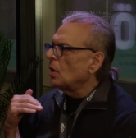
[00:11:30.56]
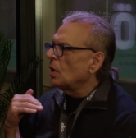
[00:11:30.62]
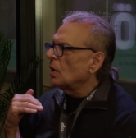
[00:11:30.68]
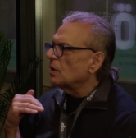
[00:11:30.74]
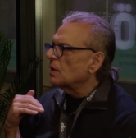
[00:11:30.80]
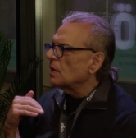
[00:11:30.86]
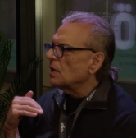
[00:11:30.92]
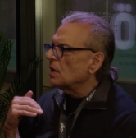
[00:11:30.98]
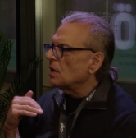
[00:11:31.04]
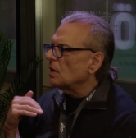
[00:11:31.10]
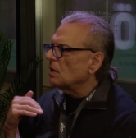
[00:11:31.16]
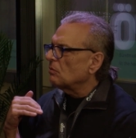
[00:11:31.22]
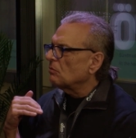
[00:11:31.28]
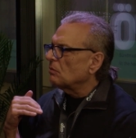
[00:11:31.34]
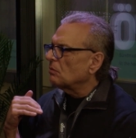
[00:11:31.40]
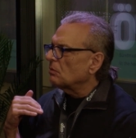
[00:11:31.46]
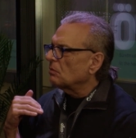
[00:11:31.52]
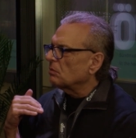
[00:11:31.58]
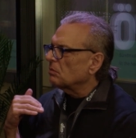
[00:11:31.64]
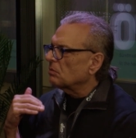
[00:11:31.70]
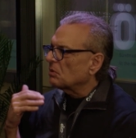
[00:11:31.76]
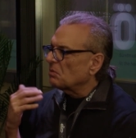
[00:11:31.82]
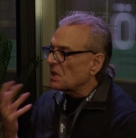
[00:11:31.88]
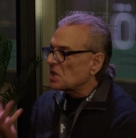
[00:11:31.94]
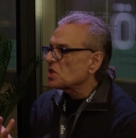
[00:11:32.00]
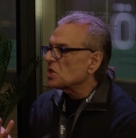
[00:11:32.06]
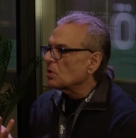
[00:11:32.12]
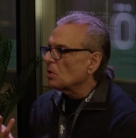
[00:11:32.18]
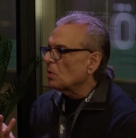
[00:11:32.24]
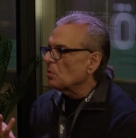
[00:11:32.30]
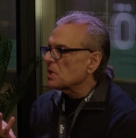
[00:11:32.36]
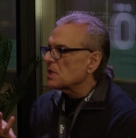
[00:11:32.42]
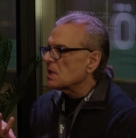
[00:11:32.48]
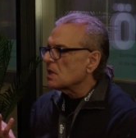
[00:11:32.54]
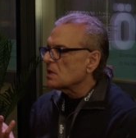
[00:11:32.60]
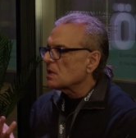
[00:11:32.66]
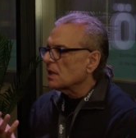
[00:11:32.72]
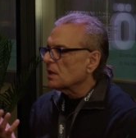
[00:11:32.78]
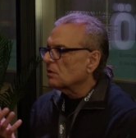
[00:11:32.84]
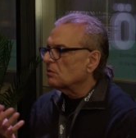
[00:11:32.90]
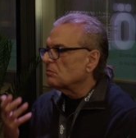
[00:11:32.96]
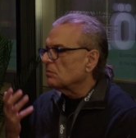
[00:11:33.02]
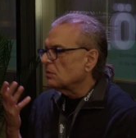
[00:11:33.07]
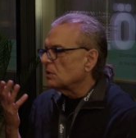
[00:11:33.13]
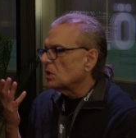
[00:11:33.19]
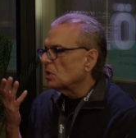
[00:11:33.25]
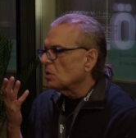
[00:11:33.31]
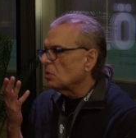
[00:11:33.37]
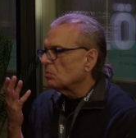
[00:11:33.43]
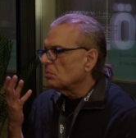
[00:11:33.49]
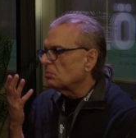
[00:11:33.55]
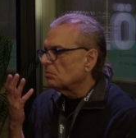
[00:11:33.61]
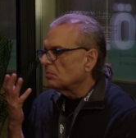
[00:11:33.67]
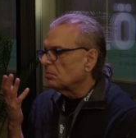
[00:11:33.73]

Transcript: the question always is like, you know,